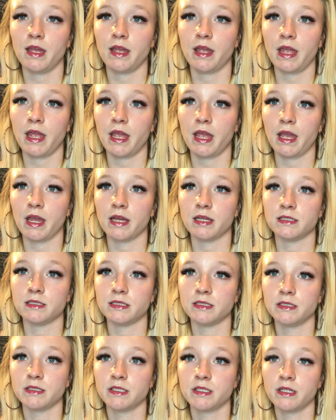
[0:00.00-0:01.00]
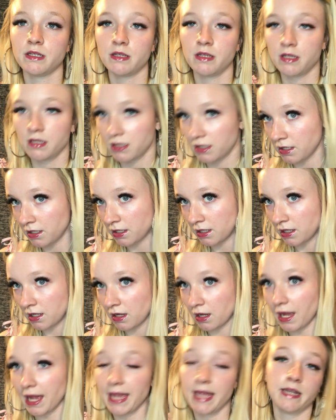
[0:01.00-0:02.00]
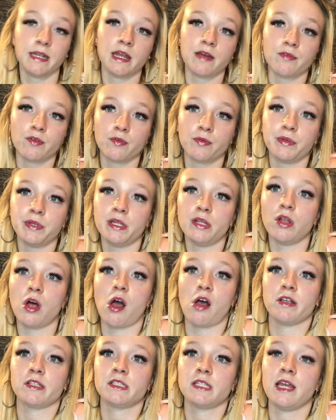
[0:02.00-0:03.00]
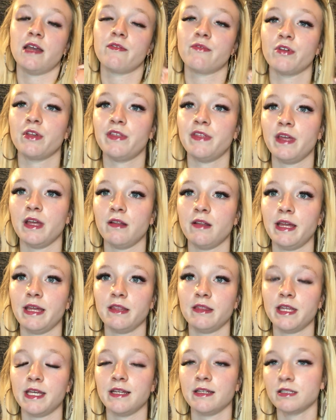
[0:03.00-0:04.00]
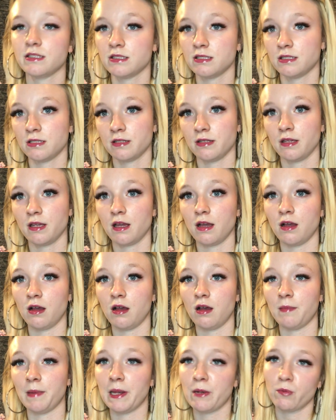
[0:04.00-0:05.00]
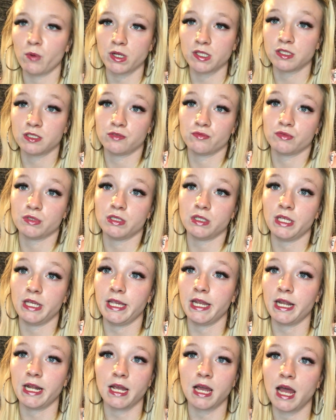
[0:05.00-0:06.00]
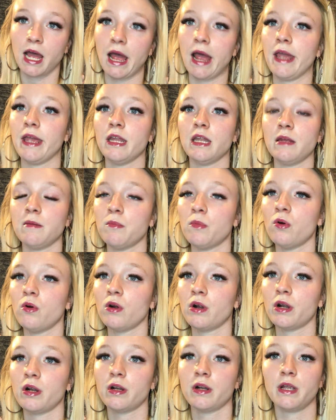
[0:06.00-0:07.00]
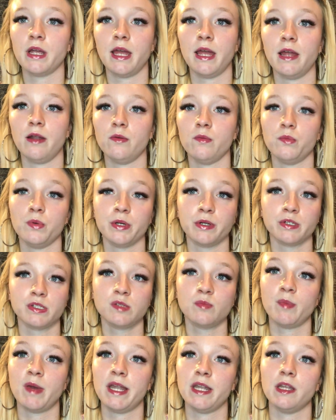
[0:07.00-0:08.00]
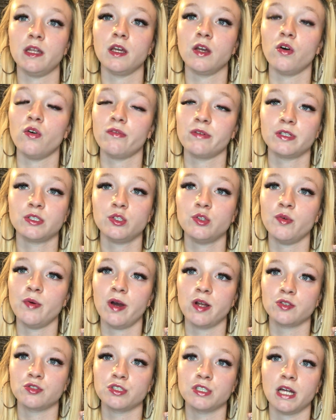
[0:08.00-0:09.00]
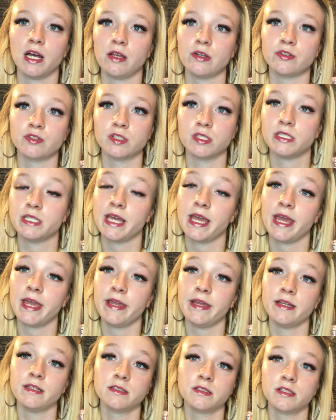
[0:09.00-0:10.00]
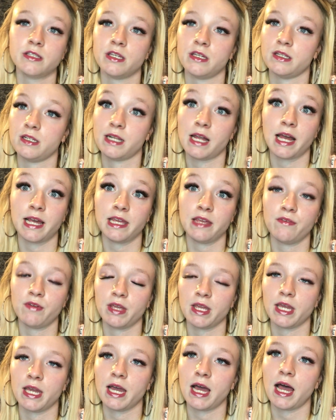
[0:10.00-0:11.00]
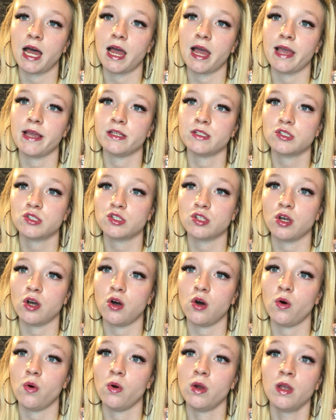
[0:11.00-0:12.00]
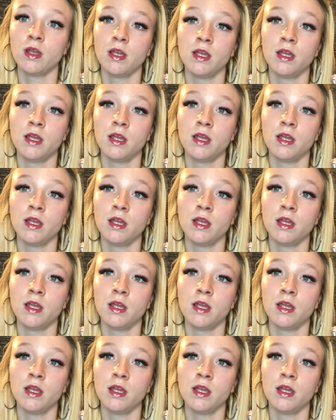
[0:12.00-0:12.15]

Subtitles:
And I had never really lost everything like this. I wasn't really getting high anymore, and we were spending over $200 a day to not even get high, so